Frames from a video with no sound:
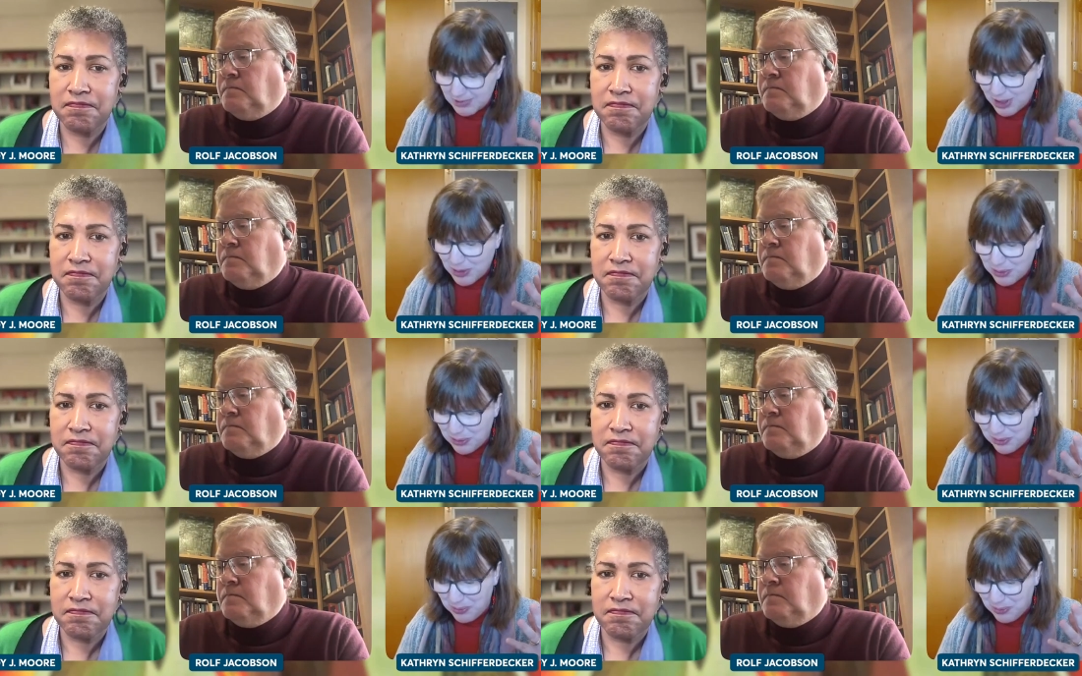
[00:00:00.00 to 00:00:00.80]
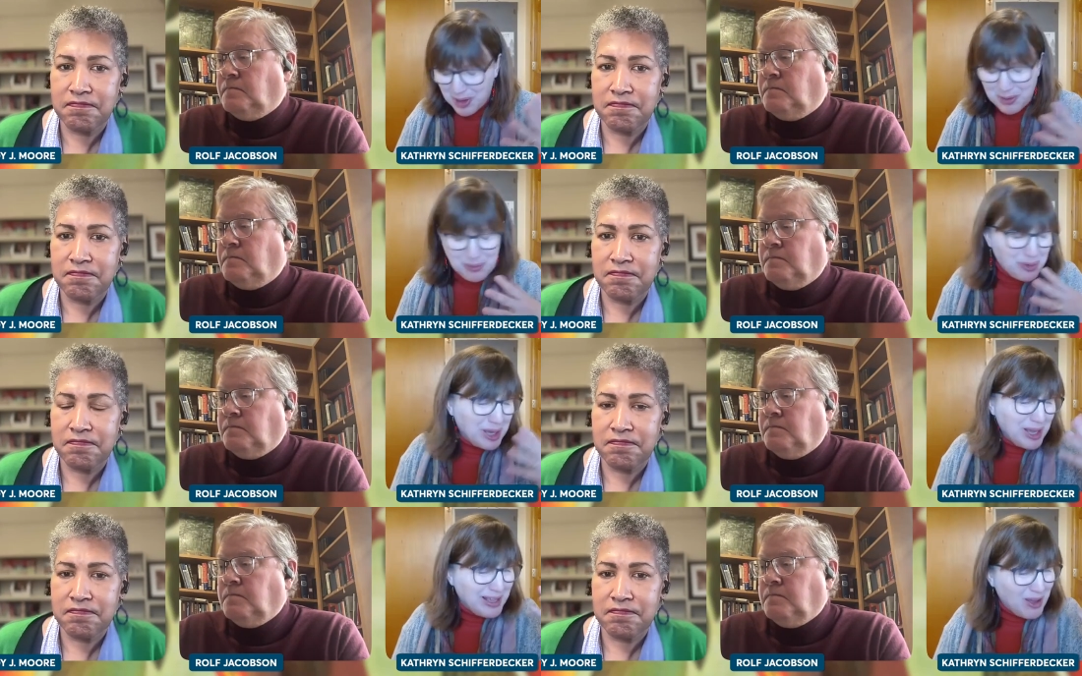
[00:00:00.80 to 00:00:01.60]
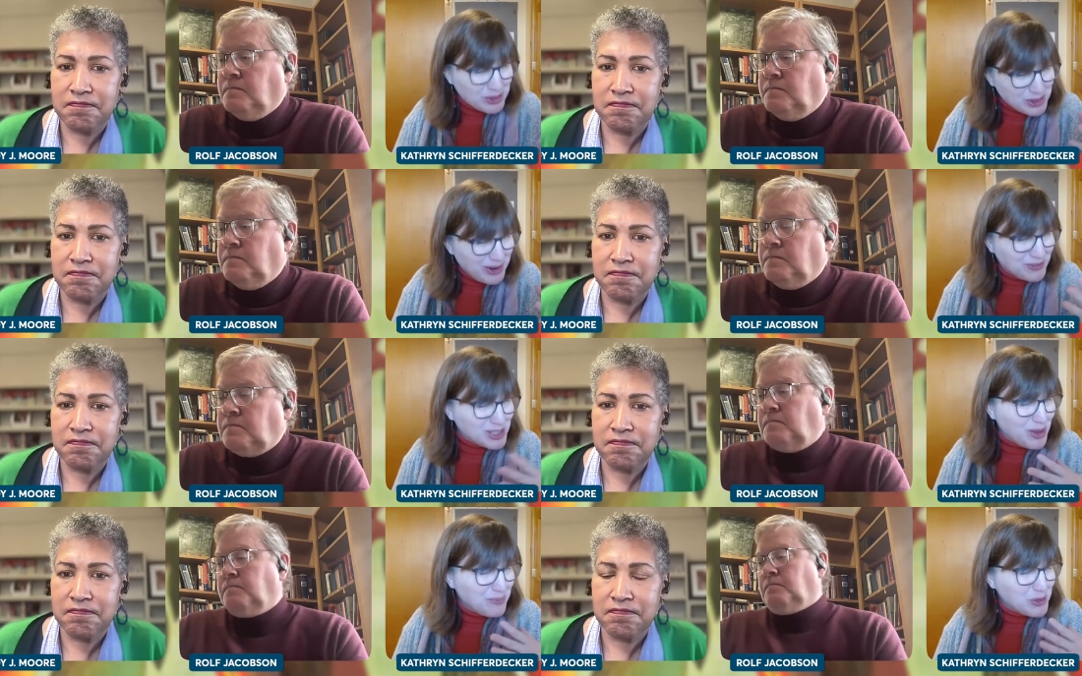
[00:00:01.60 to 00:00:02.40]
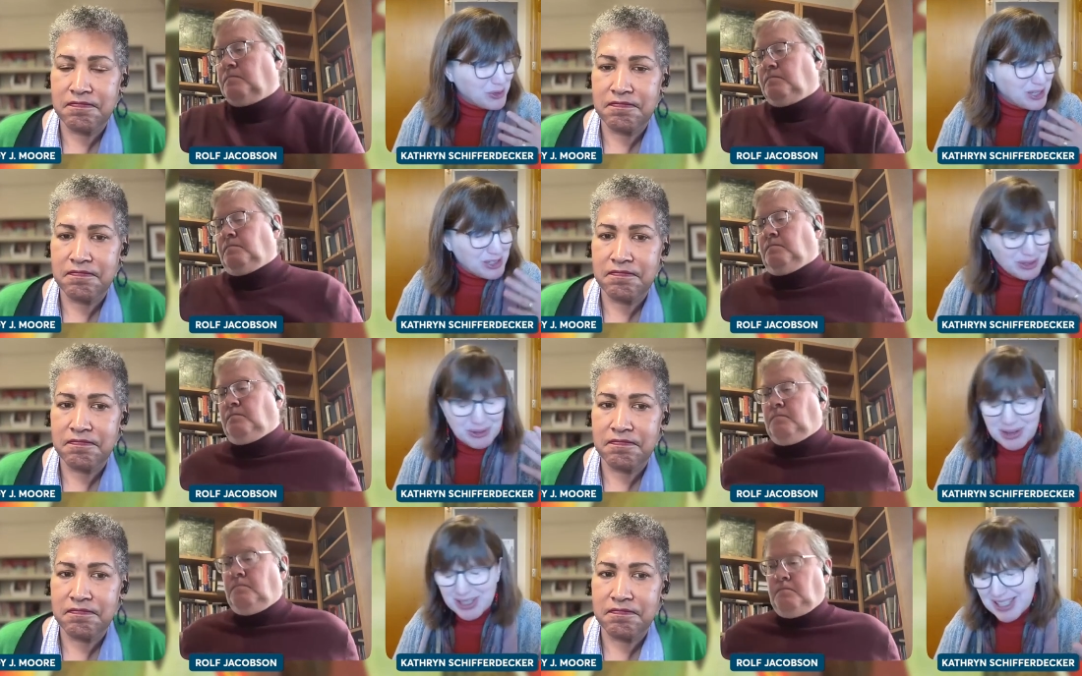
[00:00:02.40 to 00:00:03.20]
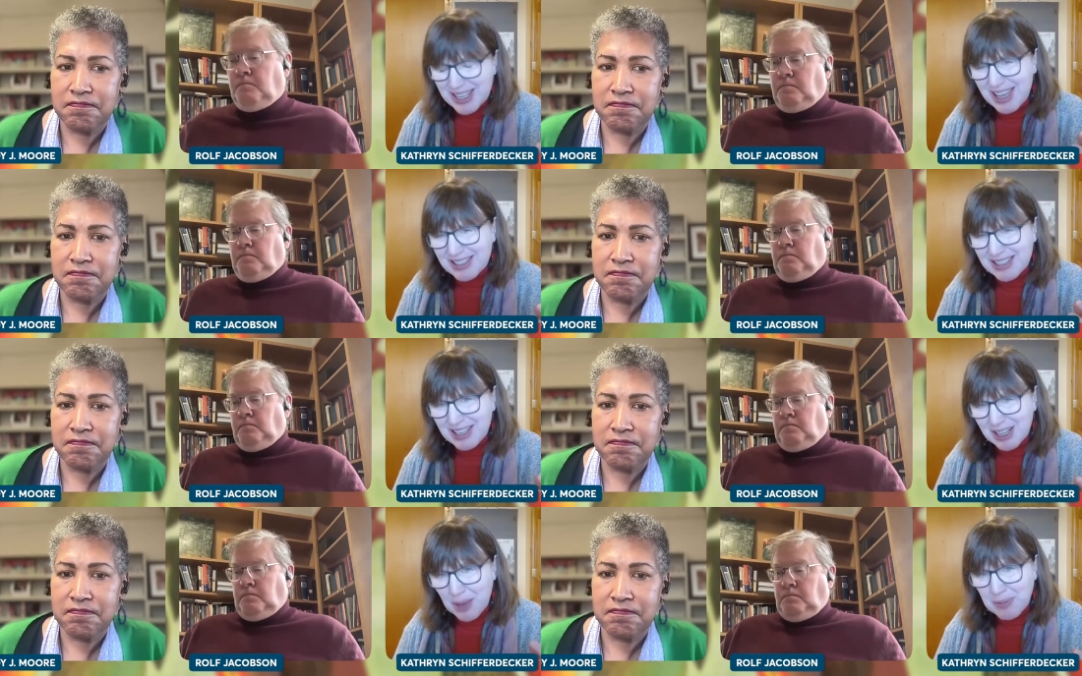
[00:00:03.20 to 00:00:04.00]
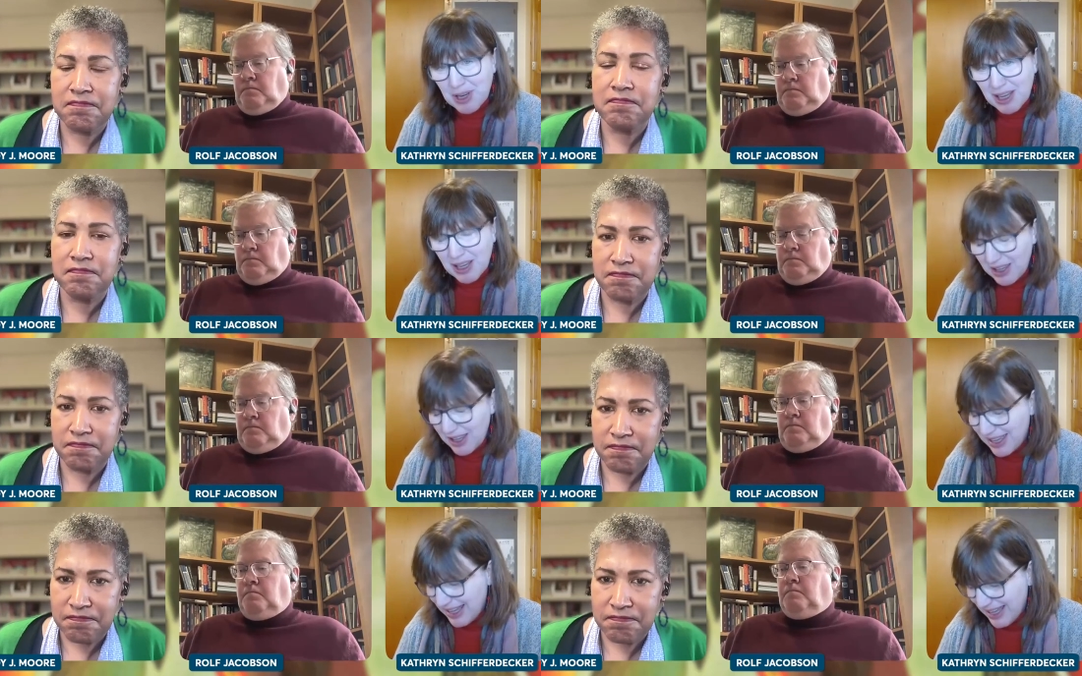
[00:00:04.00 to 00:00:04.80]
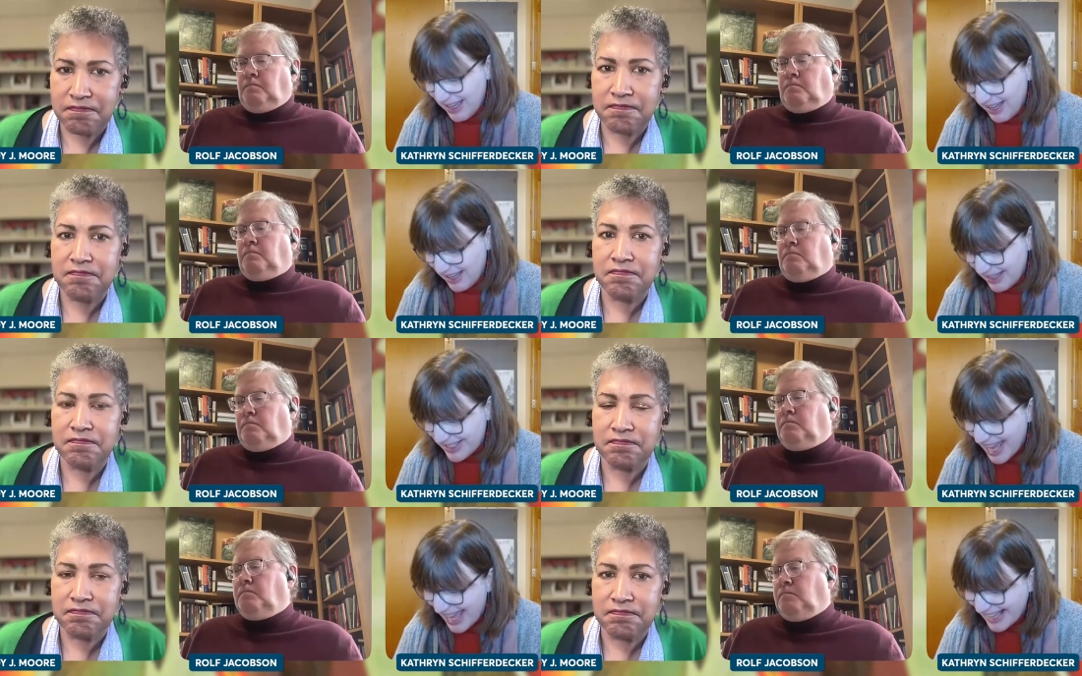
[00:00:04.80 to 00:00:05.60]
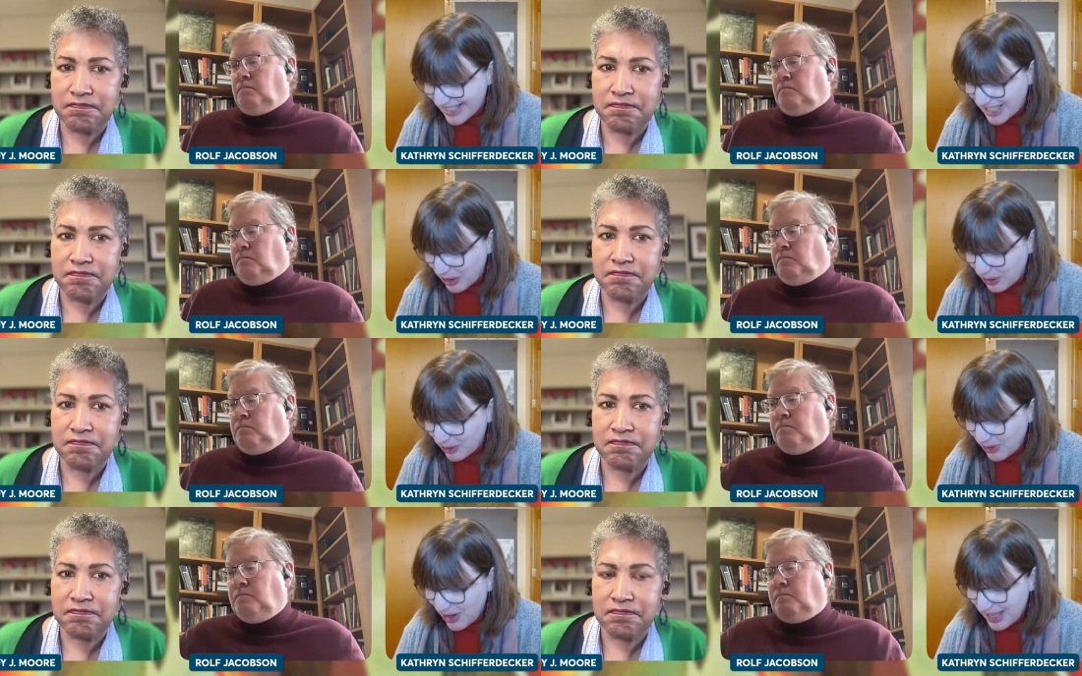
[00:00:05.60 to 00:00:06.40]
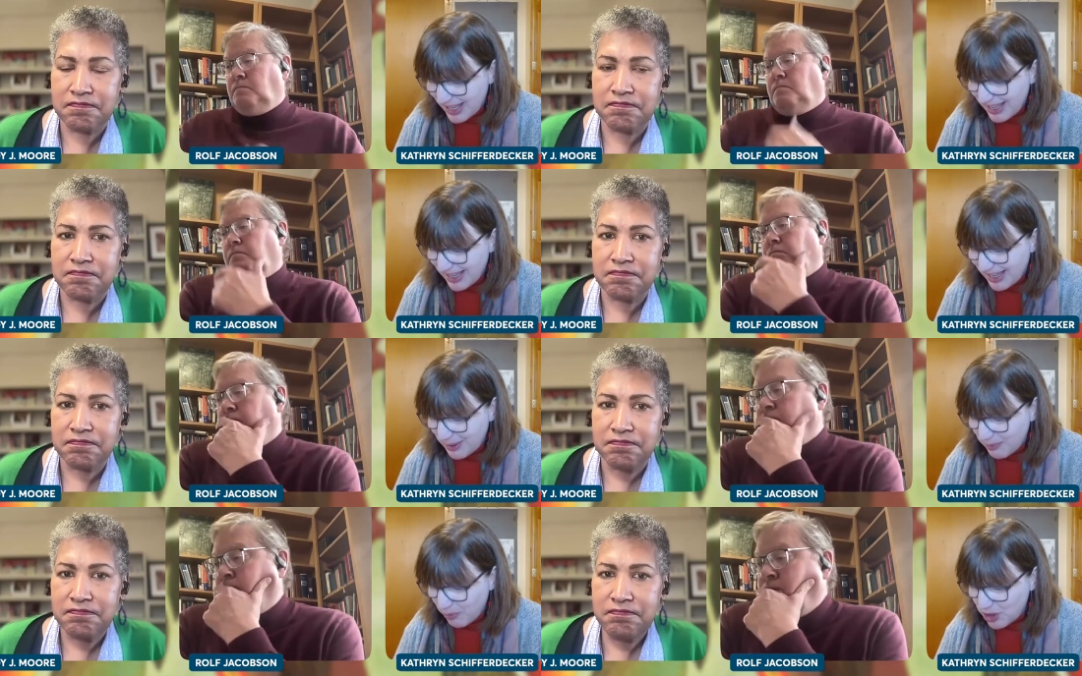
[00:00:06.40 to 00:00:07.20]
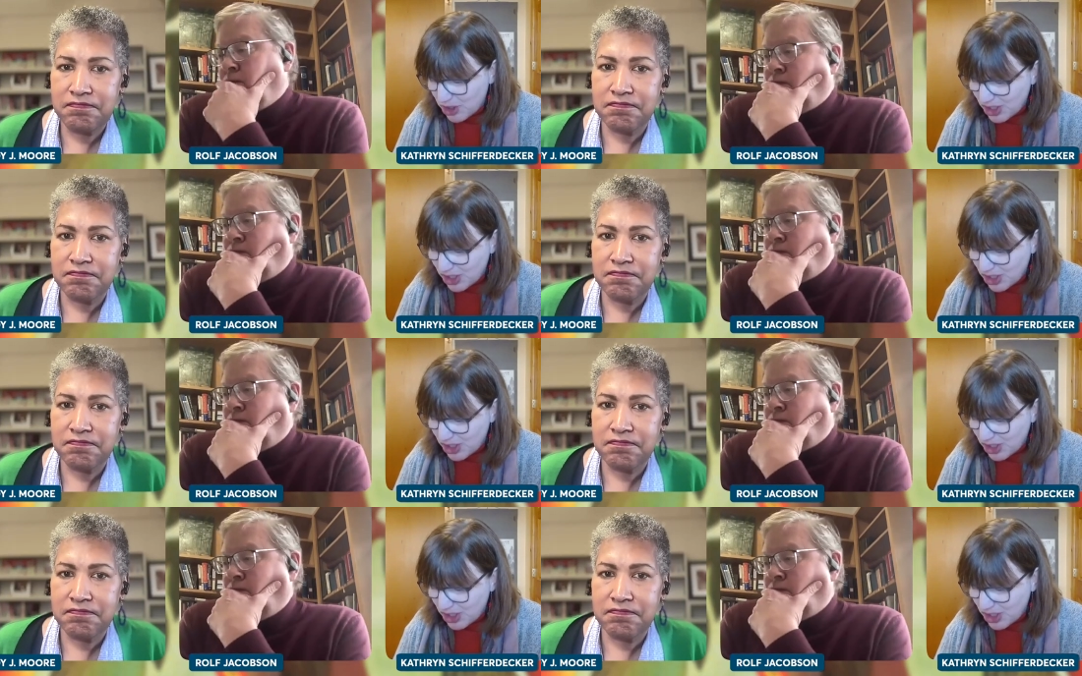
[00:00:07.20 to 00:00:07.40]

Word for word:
Speaker 1: So we also have Psalm 22 as an accompanying text here, which